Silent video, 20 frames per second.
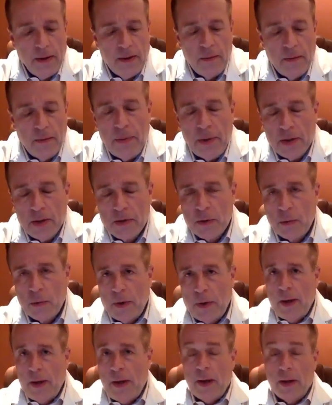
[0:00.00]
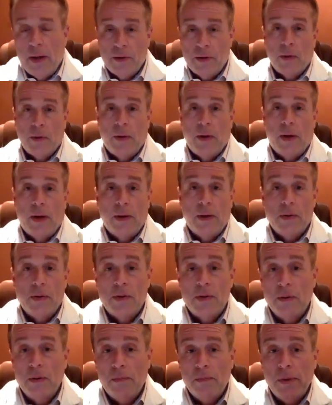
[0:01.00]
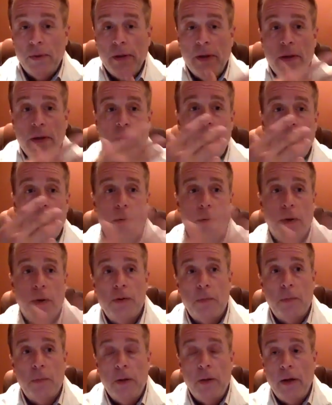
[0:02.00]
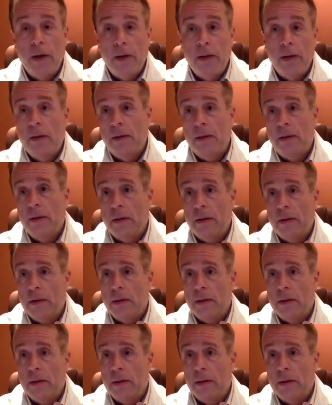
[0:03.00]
the best way to answer that is simply to explain the